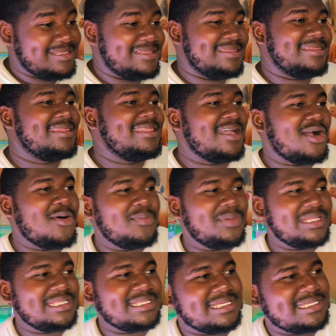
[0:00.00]
the
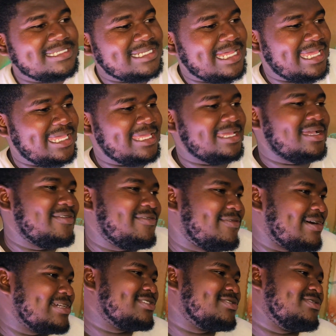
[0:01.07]
competitors like
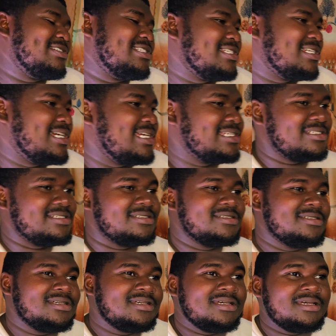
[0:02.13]
Fosrich
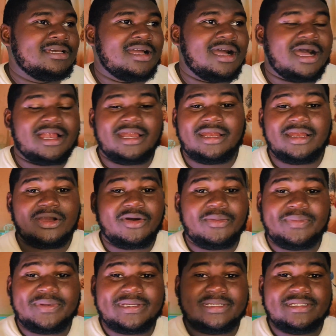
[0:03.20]
and other
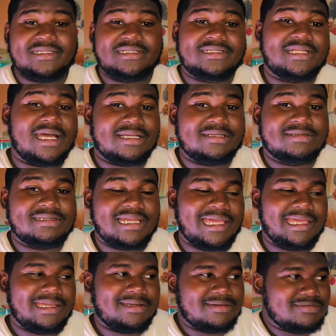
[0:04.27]
companies that
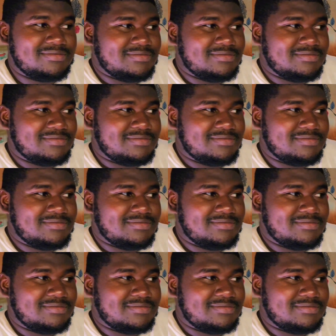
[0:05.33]
like